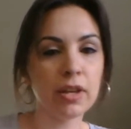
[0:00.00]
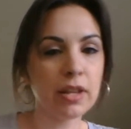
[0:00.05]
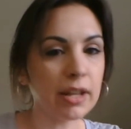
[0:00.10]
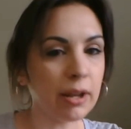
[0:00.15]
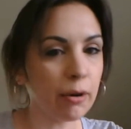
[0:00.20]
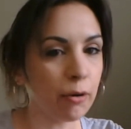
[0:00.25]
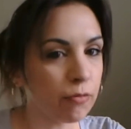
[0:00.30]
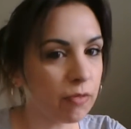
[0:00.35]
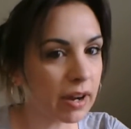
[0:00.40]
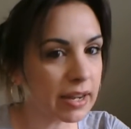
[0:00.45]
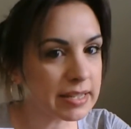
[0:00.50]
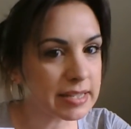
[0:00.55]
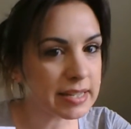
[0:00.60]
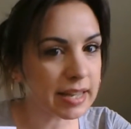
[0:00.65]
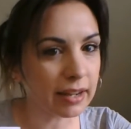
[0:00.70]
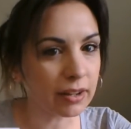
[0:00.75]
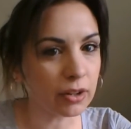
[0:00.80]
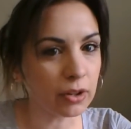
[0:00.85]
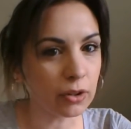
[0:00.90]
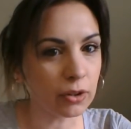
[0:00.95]
Now a right
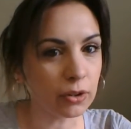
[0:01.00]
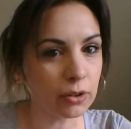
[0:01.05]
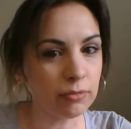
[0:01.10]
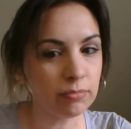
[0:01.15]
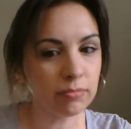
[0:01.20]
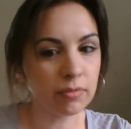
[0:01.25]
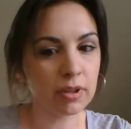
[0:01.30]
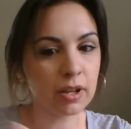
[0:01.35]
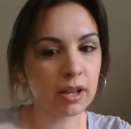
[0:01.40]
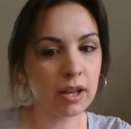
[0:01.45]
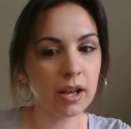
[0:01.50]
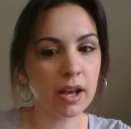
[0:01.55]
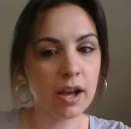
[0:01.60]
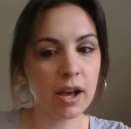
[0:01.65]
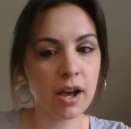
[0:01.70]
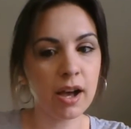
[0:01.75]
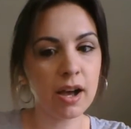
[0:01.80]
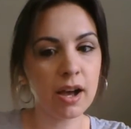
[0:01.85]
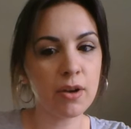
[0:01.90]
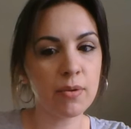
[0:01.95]
angle,
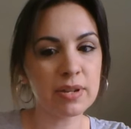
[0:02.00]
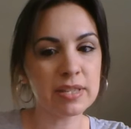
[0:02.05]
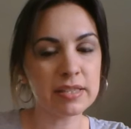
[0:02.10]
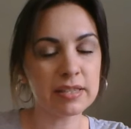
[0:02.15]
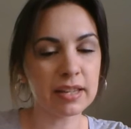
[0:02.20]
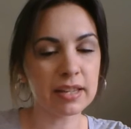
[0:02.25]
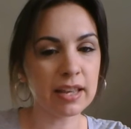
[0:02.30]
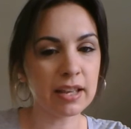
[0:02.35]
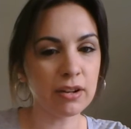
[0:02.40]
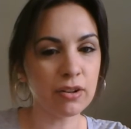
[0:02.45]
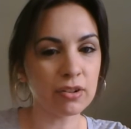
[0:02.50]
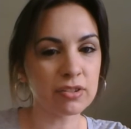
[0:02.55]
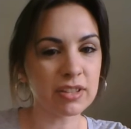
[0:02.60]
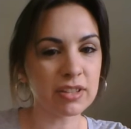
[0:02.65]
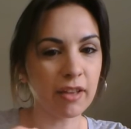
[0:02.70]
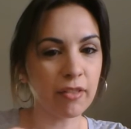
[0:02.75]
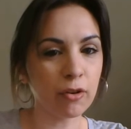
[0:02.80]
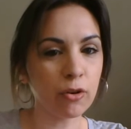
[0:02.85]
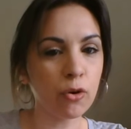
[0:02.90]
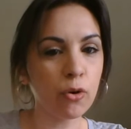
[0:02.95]
I always think it looks
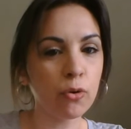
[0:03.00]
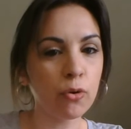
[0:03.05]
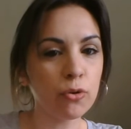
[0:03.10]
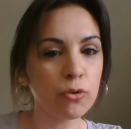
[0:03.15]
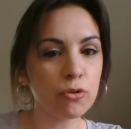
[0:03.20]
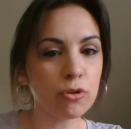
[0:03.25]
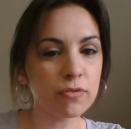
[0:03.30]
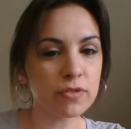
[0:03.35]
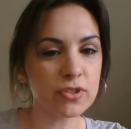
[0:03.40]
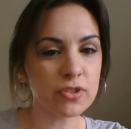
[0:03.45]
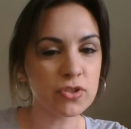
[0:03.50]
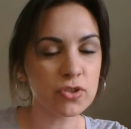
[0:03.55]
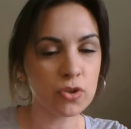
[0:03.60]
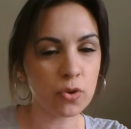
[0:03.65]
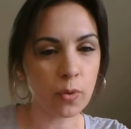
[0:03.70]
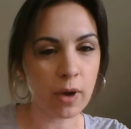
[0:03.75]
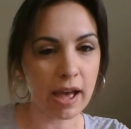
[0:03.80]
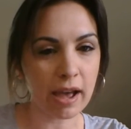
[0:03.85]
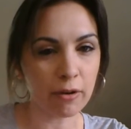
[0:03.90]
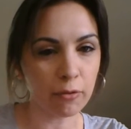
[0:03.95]
like the corner of a
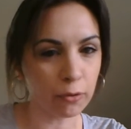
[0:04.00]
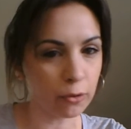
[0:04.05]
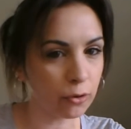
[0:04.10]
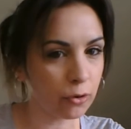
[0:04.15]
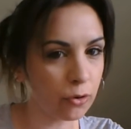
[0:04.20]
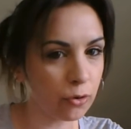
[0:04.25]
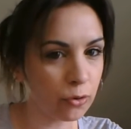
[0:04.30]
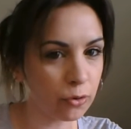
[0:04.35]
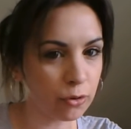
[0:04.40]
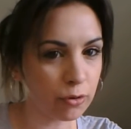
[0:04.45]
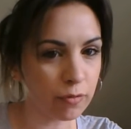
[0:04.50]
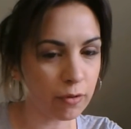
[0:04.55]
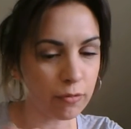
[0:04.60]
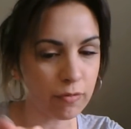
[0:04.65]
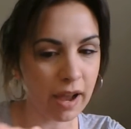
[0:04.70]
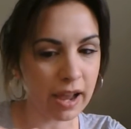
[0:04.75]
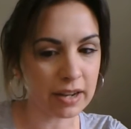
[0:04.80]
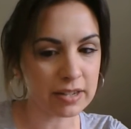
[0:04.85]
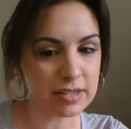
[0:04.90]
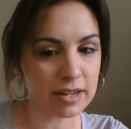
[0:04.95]
square or the corner of a
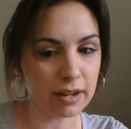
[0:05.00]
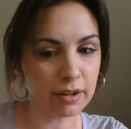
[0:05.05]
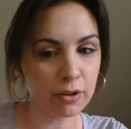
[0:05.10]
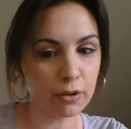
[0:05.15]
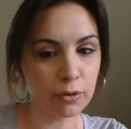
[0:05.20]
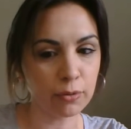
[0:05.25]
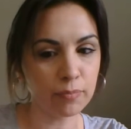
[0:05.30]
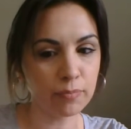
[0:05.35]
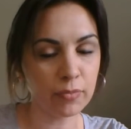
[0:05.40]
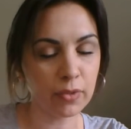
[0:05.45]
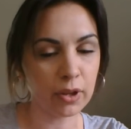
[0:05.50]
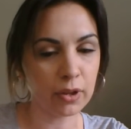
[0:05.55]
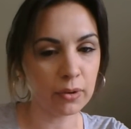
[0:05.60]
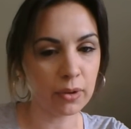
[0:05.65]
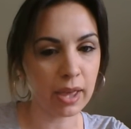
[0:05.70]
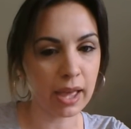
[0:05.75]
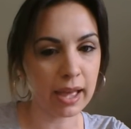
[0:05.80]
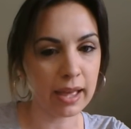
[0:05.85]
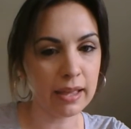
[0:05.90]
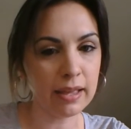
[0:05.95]
rectangle.
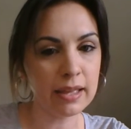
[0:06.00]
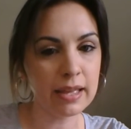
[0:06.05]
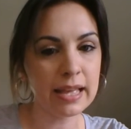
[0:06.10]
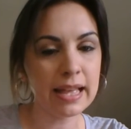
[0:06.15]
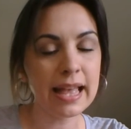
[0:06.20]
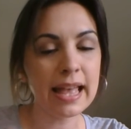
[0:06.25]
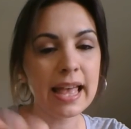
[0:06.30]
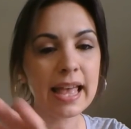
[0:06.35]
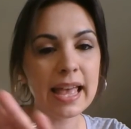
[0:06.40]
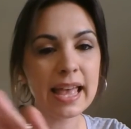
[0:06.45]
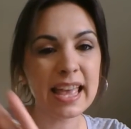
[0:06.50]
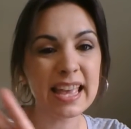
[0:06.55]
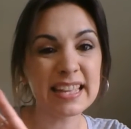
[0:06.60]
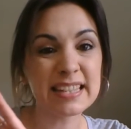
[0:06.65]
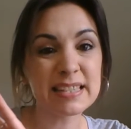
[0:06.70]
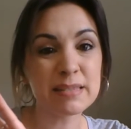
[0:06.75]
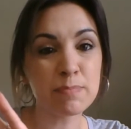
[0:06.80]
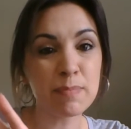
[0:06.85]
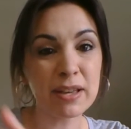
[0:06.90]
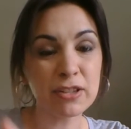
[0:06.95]
Okay,
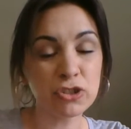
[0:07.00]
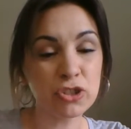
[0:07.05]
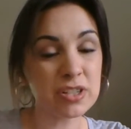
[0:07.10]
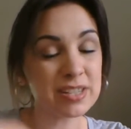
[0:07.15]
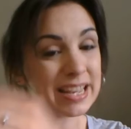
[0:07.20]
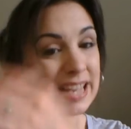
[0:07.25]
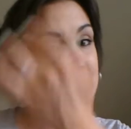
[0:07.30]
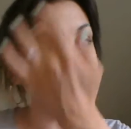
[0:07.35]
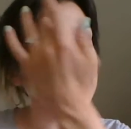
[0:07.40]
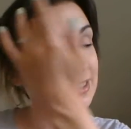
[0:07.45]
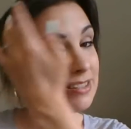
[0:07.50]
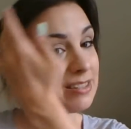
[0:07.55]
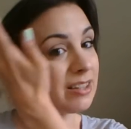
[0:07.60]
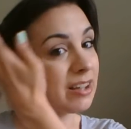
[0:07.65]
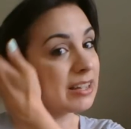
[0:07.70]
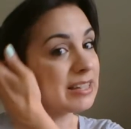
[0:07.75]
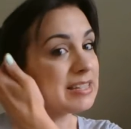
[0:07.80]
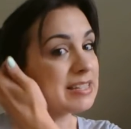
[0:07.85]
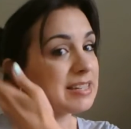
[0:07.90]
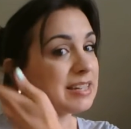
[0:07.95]
it's measured as
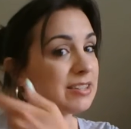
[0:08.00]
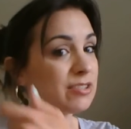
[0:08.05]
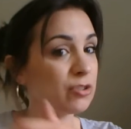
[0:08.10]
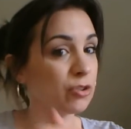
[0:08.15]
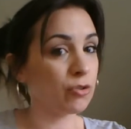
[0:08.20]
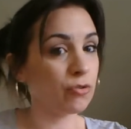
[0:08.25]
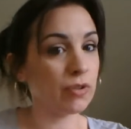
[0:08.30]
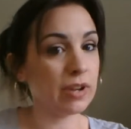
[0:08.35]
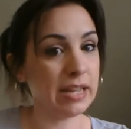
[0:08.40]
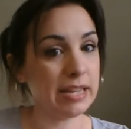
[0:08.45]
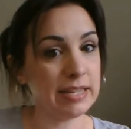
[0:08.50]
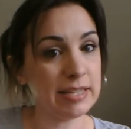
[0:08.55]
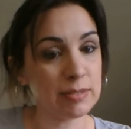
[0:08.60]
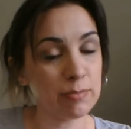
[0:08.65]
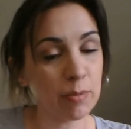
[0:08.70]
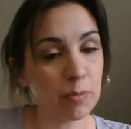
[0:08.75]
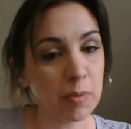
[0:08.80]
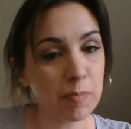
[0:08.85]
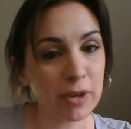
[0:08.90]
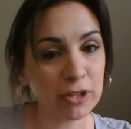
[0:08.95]
90 degrees.
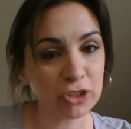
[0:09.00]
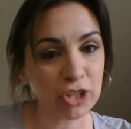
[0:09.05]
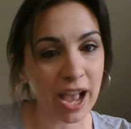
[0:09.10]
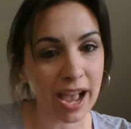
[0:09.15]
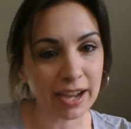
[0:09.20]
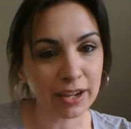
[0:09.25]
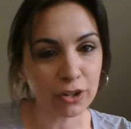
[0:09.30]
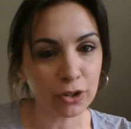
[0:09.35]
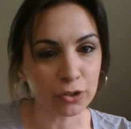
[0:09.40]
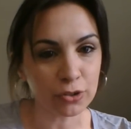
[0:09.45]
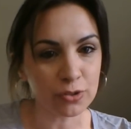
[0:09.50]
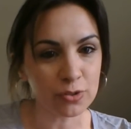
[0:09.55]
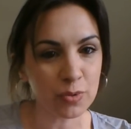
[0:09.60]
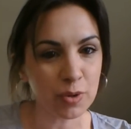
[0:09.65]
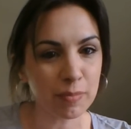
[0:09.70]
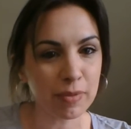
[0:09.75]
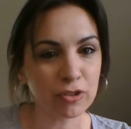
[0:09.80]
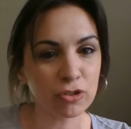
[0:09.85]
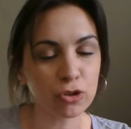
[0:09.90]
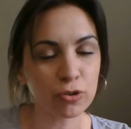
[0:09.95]
When we measure angles, we
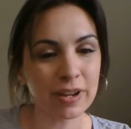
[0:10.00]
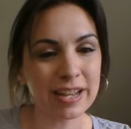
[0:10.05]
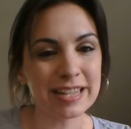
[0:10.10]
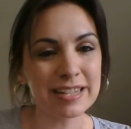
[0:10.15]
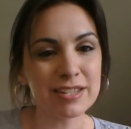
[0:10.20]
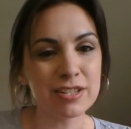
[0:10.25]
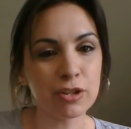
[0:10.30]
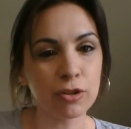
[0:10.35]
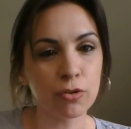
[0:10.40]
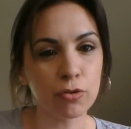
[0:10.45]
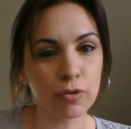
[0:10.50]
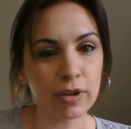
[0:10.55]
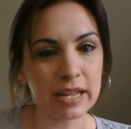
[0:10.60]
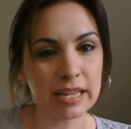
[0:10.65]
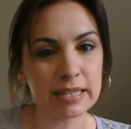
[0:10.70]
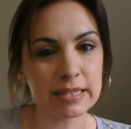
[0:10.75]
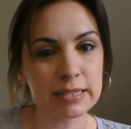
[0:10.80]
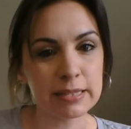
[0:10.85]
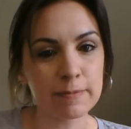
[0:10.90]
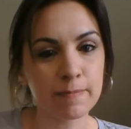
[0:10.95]
measure it in
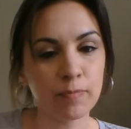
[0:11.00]
degrees.